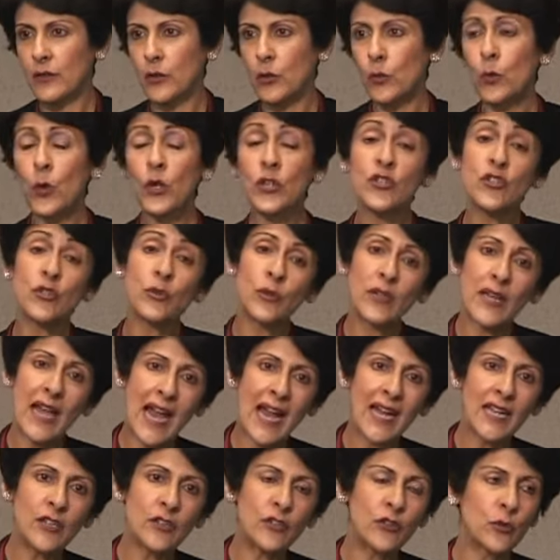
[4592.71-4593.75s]
What you
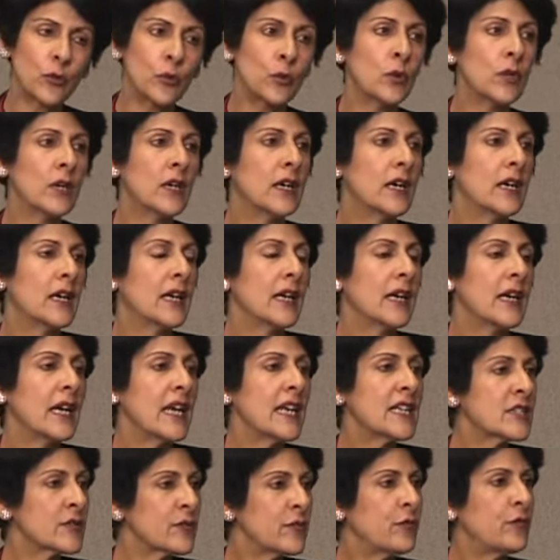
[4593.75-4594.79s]
can do
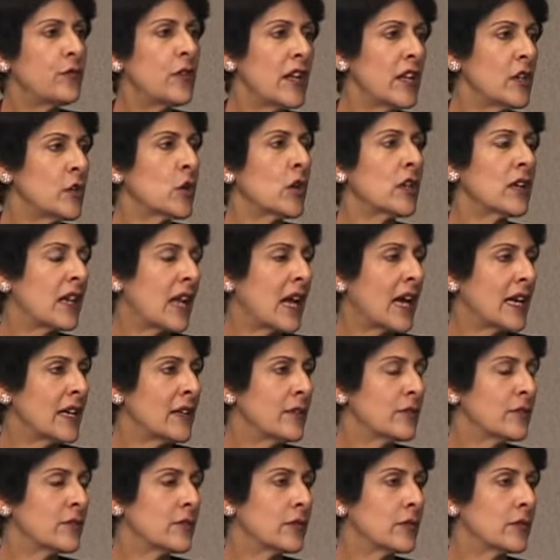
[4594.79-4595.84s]
is fill your
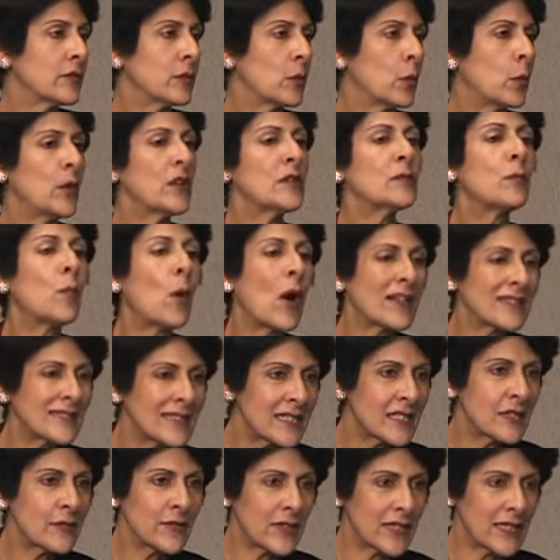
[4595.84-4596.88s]
life with
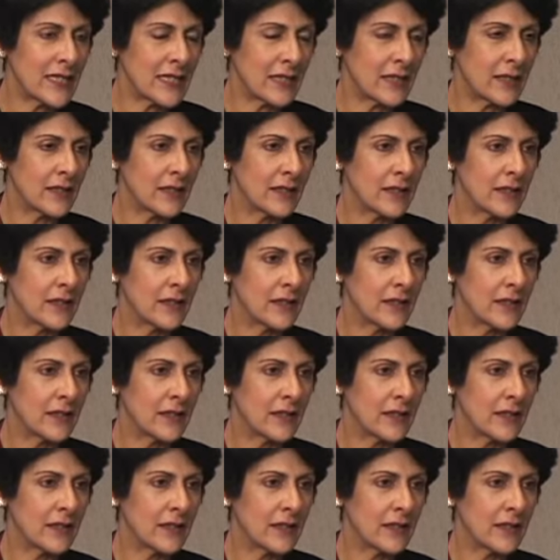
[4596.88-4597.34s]
positivity